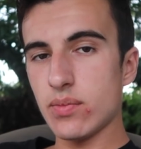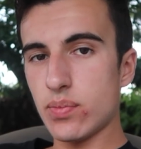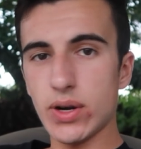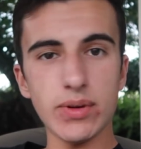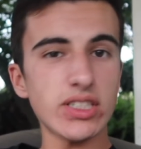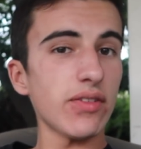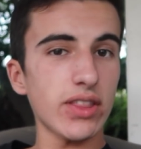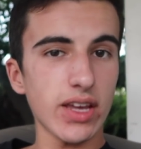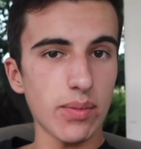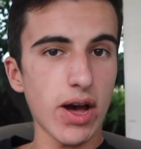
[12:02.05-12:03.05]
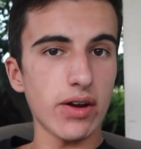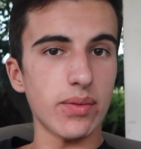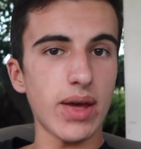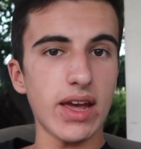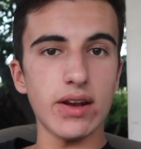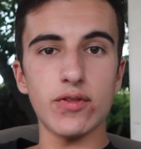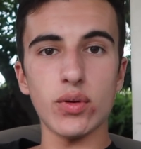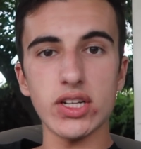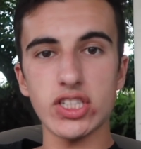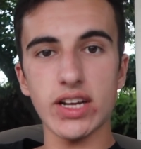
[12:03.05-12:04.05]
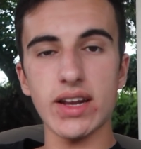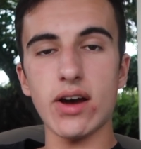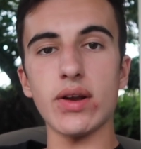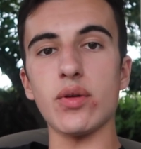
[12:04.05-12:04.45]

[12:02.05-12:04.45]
pretty much everything about him. And if you want to check it out,